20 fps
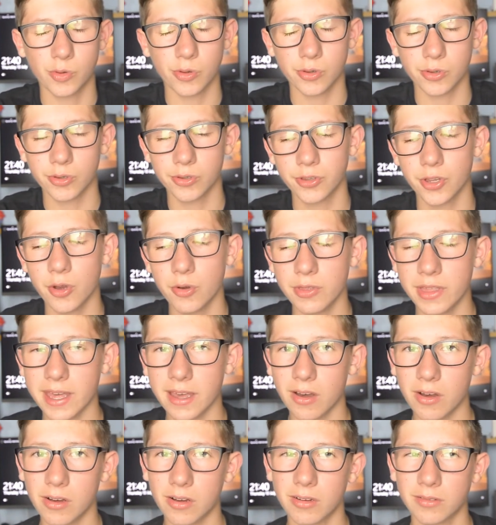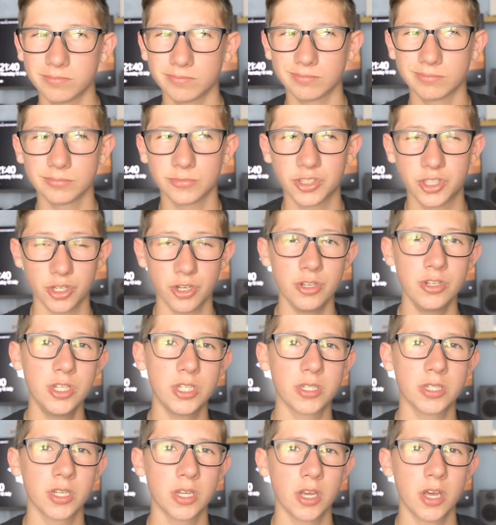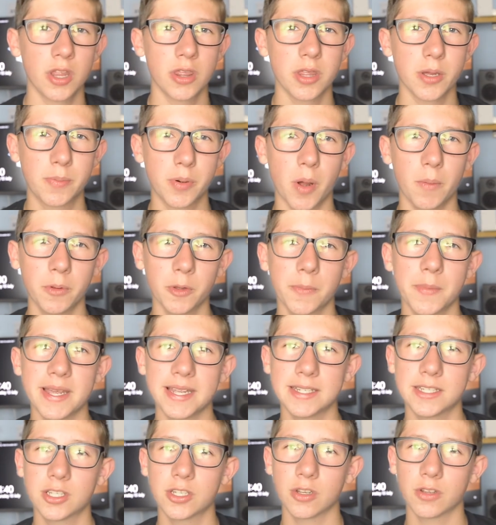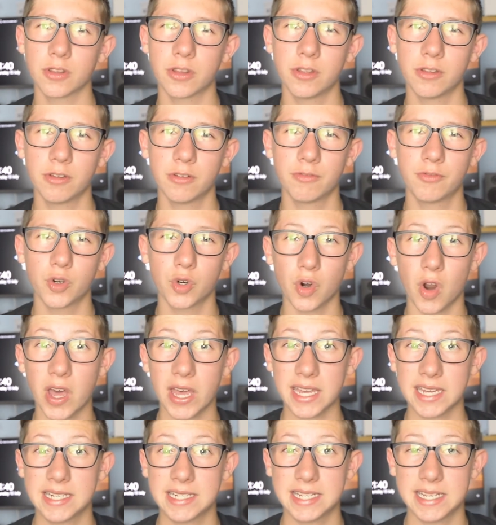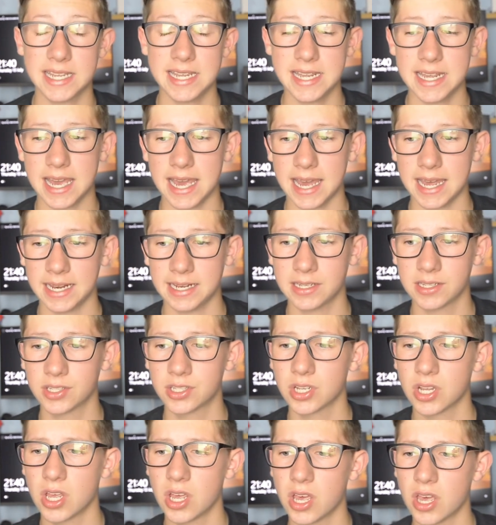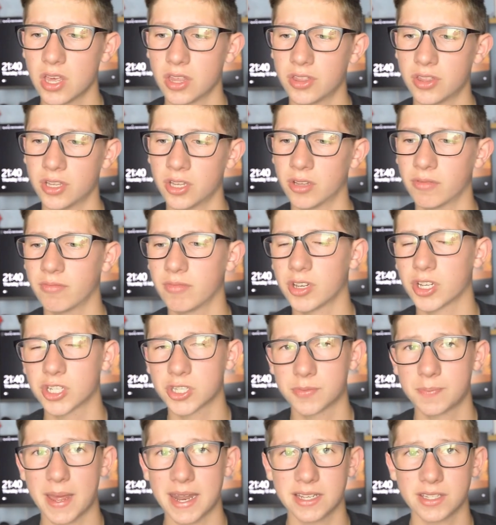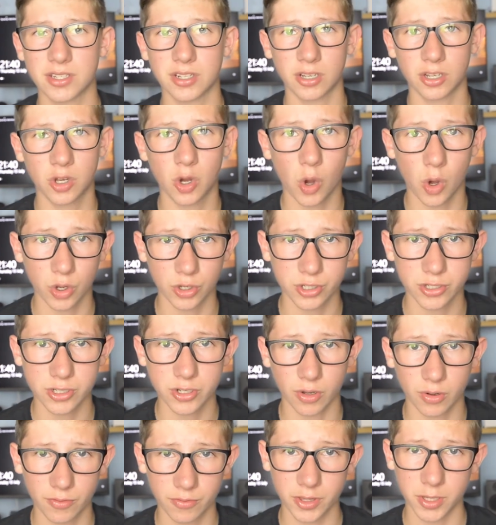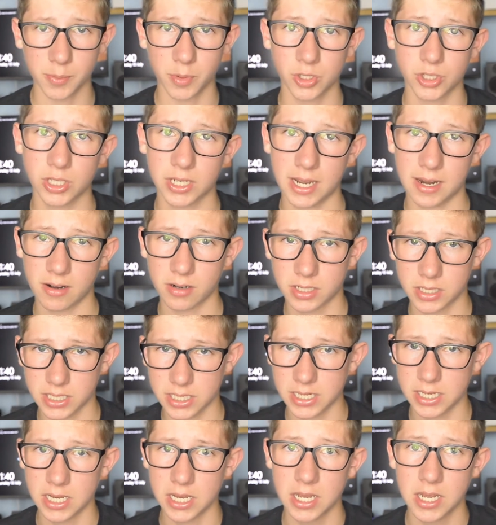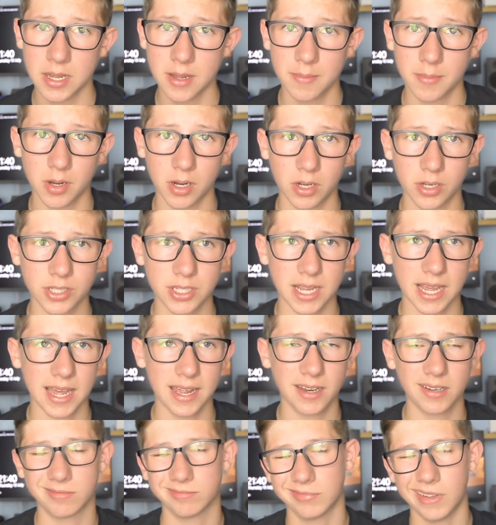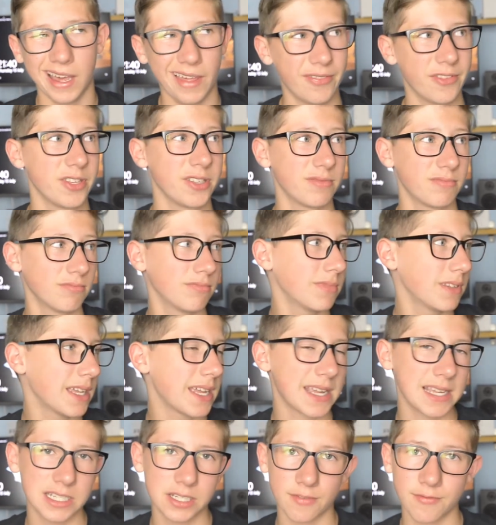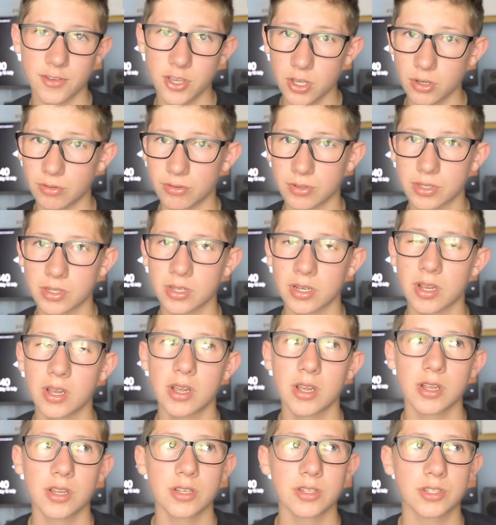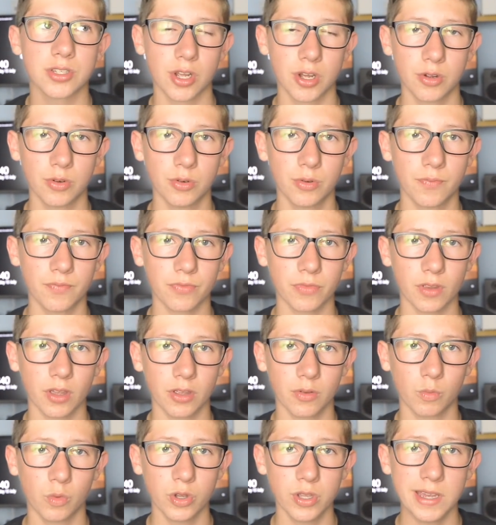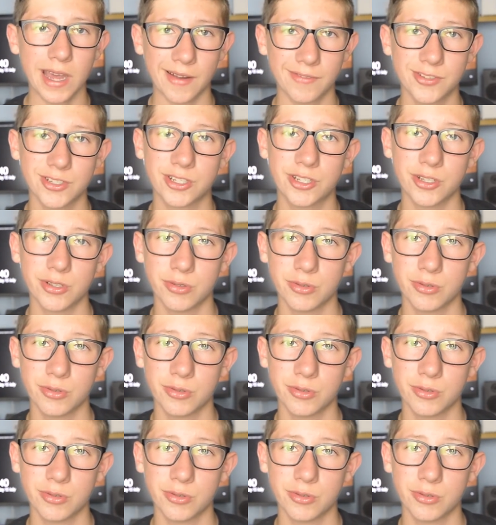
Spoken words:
although they are good, the problem is the variety and the expense and cost of the modularity parts, and the ease of use. So what you have to do